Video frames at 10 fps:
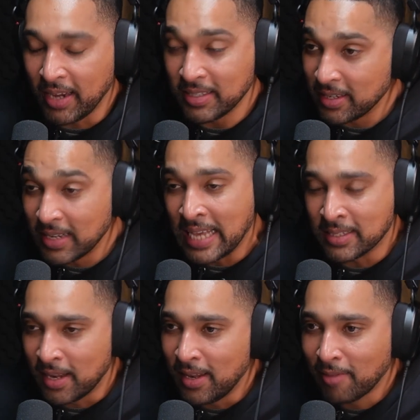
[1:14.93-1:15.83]
it's
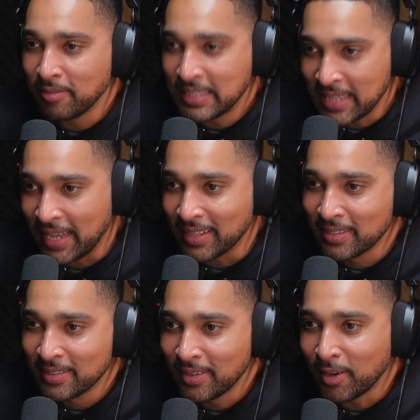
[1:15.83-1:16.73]
a lovely take
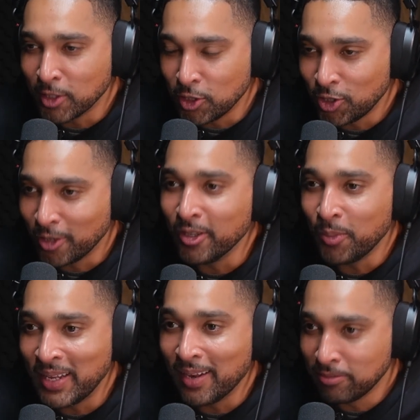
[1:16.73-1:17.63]
on a joke that
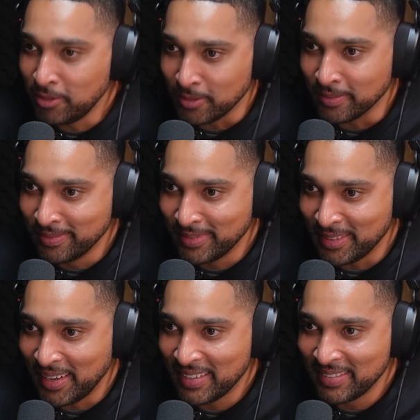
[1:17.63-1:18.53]
we love, Sean. All right.